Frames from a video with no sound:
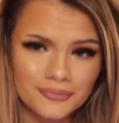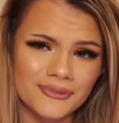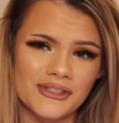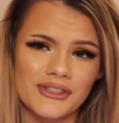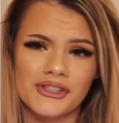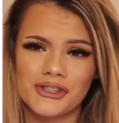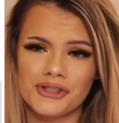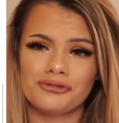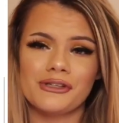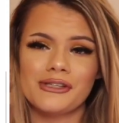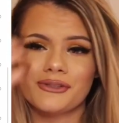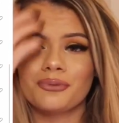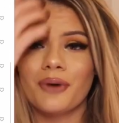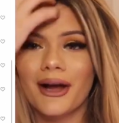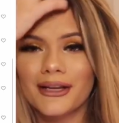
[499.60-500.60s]
This is the
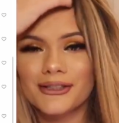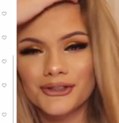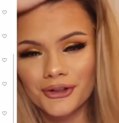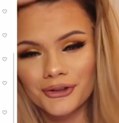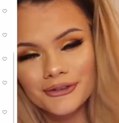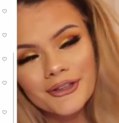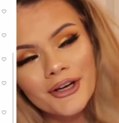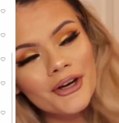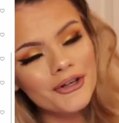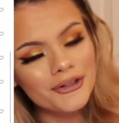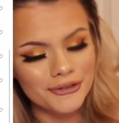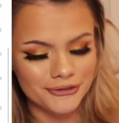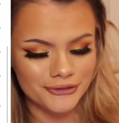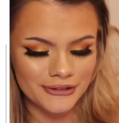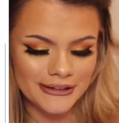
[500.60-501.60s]
reason why I don't
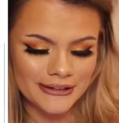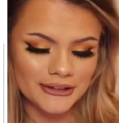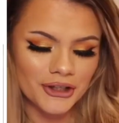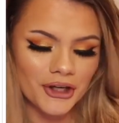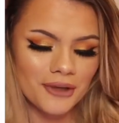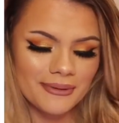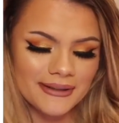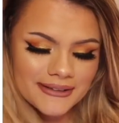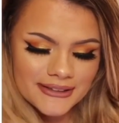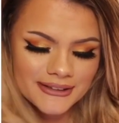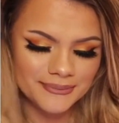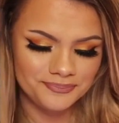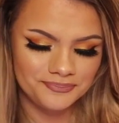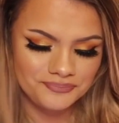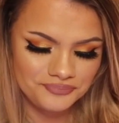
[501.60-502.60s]
read the
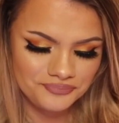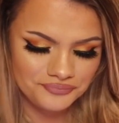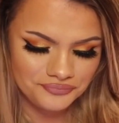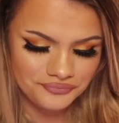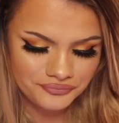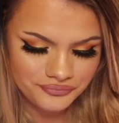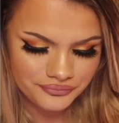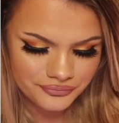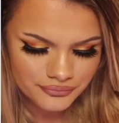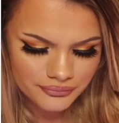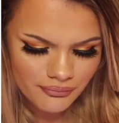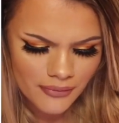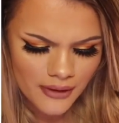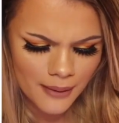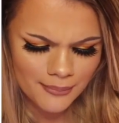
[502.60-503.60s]
comments.
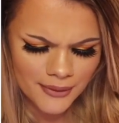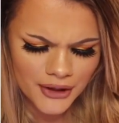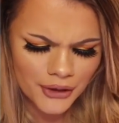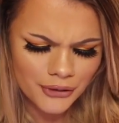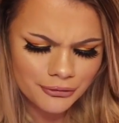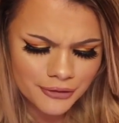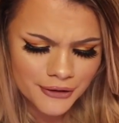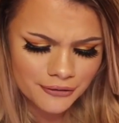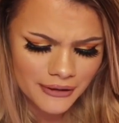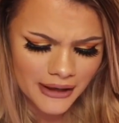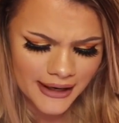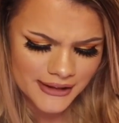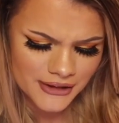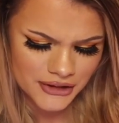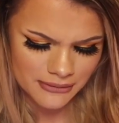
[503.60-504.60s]
My new favorite
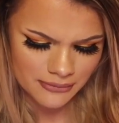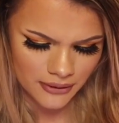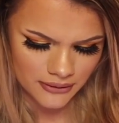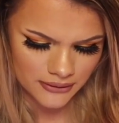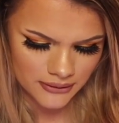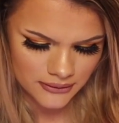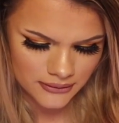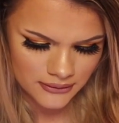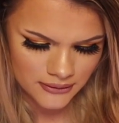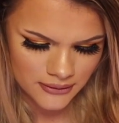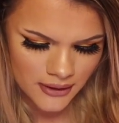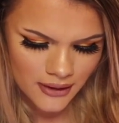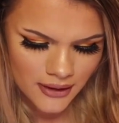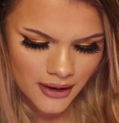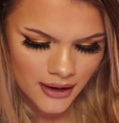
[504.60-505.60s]
IG model.
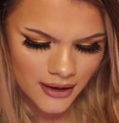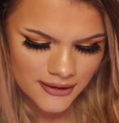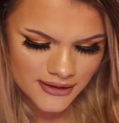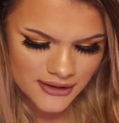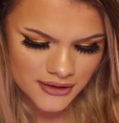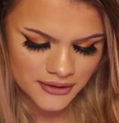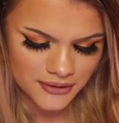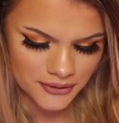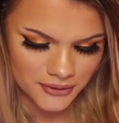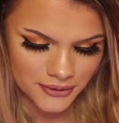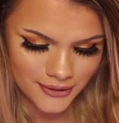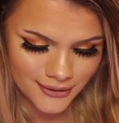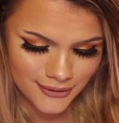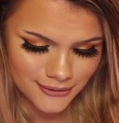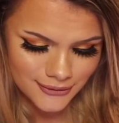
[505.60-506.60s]
Ours
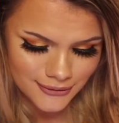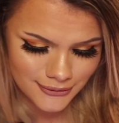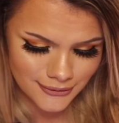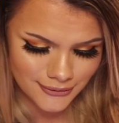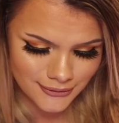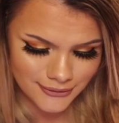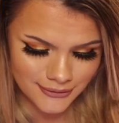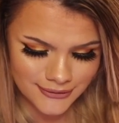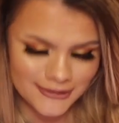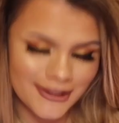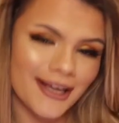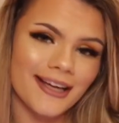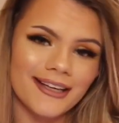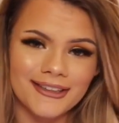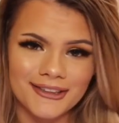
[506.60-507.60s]
too. Ooh,
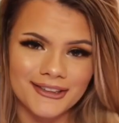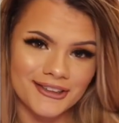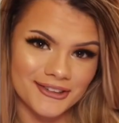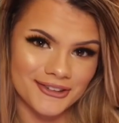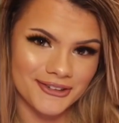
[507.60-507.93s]
thank you.